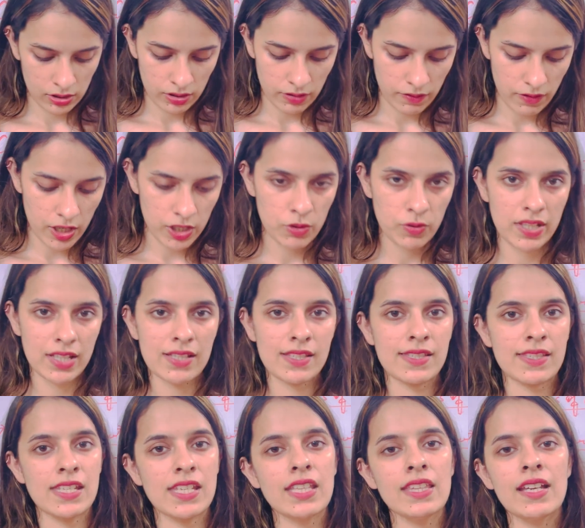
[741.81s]
where you can
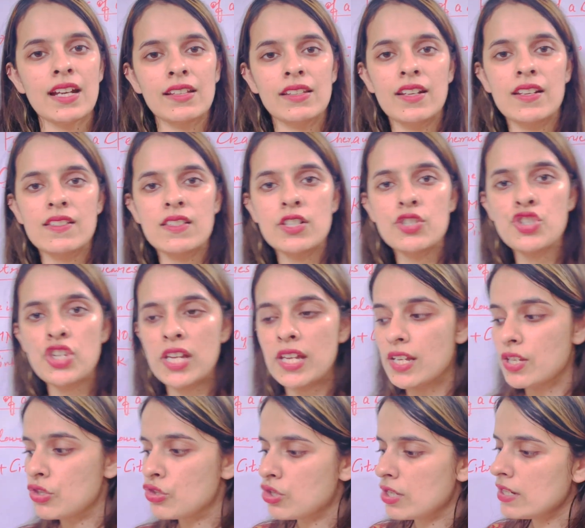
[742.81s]
see that there is a
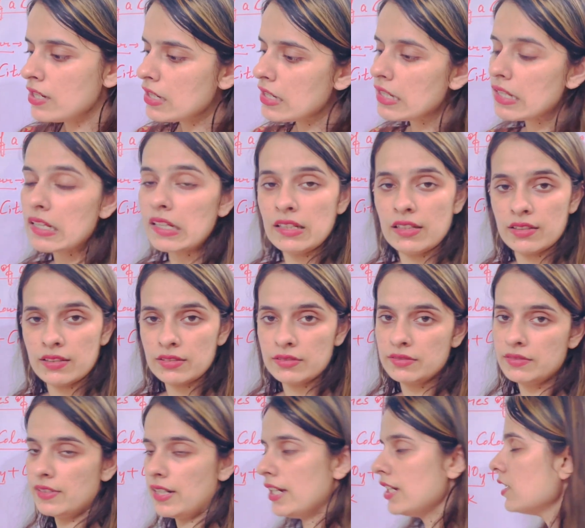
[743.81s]
change in color,
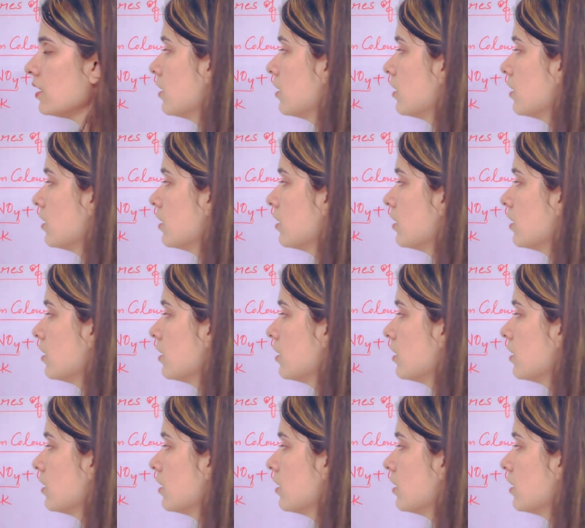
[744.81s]
right?